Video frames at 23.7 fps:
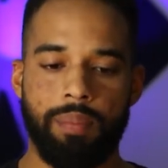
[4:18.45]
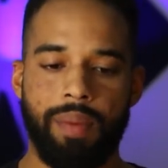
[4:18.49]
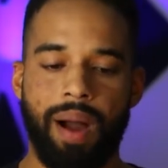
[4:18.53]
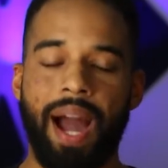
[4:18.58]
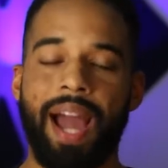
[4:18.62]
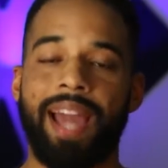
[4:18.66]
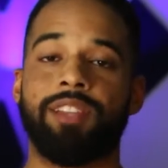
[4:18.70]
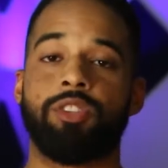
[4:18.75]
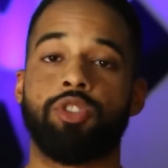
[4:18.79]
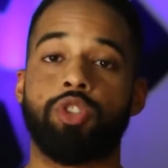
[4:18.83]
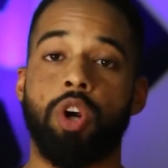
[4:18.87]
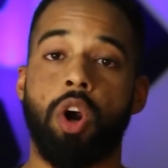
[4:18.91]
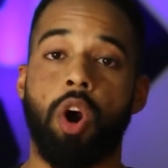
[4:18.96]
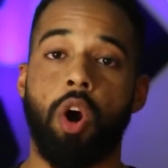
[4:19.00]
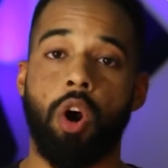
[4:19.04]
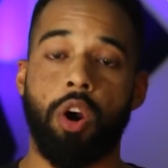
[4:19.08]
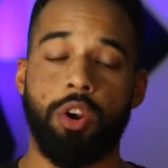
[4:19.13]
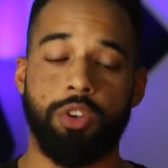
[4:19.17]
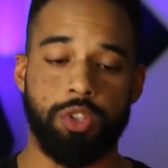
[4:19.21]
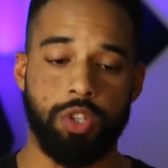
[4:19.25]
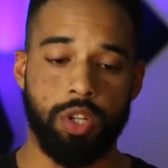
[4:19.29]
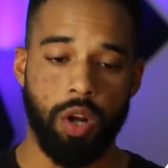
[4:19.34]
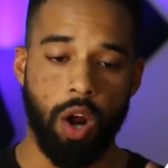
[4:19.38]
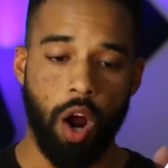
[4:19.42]
I
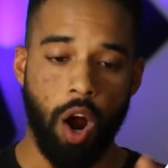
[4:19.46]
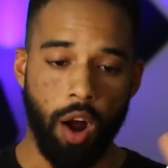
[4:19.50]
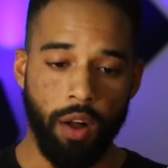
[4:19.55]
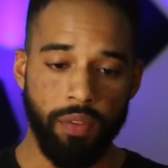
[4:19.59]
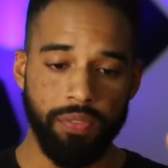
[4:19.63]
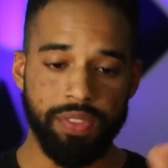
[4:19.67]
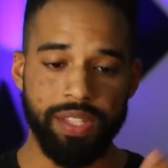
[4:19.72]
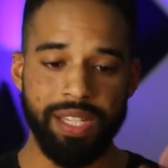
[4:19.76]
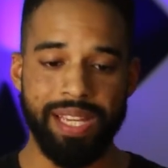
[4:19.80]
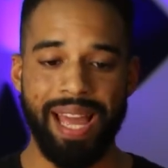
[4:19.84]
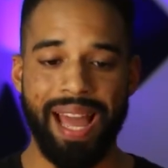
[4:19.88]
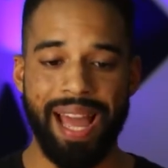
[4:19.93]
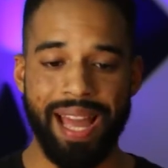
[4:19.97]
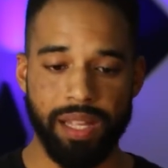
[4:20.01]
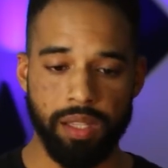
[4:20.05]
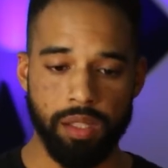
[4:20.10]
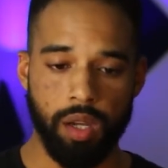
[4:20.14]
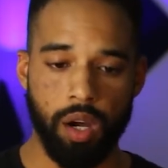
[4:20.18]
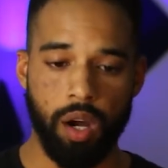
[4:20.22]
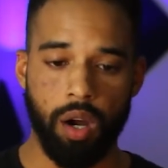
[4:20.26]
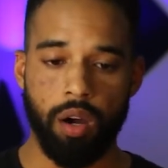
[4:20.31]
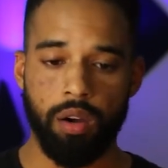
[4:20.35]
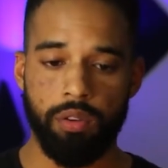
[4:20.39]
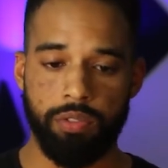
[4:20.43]
charge on the end
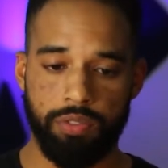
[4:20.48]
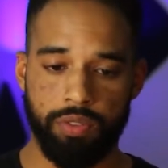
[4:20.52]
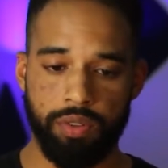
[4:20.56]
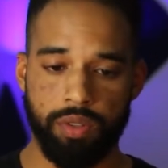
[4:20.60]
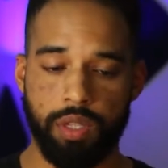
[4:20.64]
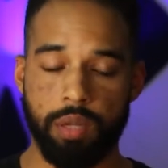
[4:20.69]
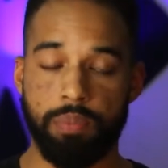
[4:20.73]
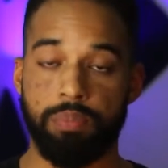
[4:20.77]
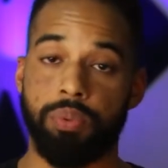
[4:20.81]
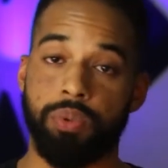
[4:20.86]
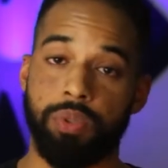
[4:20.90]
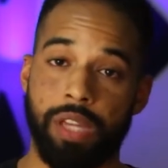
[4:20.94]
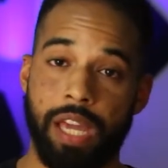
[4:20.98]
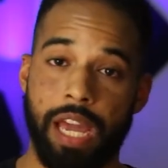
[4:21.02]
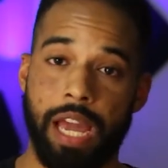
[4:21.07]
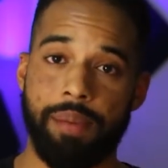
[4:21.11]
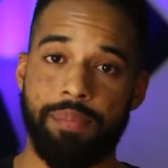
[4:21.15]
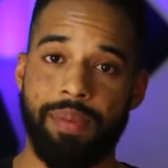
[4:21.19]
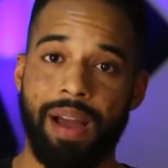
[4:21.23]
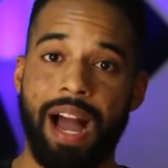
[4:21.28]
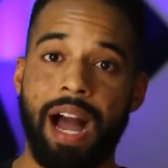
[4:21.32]
of the bootcamp,